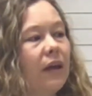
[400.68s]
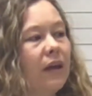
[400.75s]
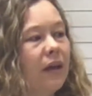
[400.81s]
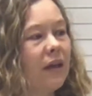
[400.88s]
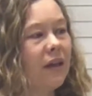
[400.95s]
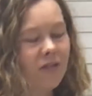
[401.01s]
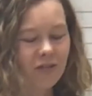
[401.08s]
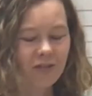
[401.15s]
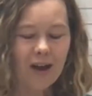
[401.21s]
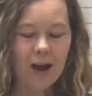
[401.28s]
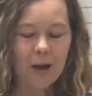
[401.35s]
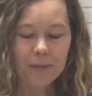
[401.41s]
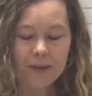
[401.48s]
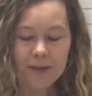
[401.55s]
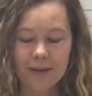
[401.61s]
He
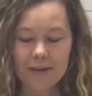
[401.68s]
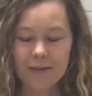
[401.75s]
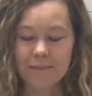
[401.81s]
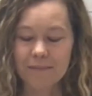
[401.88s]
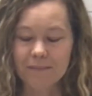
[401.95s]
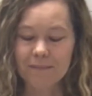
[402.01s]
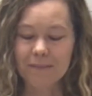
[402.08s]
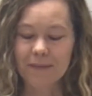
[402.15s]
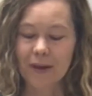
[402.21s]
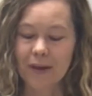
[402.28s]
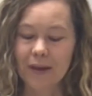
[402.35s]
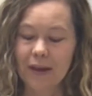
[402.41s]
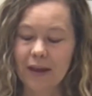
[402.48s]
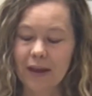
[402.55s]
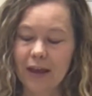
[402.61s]
stops
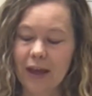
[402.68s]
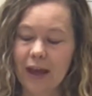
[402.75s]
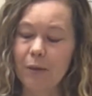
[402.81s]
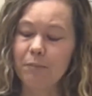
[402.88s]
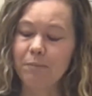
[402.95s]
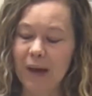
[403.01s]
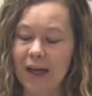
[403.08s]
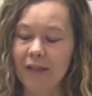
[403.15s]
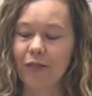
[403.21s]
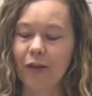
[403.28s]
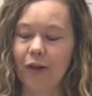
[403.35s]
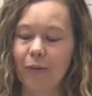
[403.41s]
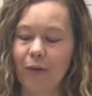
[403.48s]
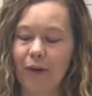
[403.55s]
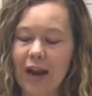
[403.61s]
at
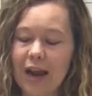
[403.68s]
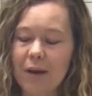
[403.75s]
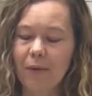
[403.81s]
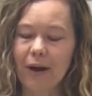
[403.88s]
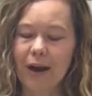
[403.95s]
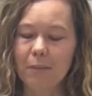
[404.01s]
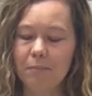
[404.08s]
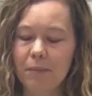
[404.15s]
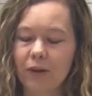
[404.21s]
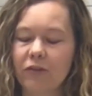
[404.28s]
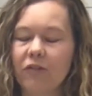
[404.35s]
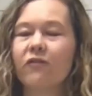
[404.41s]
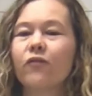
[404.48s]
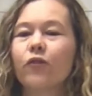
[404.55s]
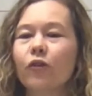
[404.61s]
Bethel, where Abraham built
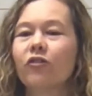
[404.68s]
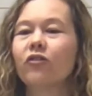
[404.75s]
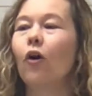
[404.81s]
his first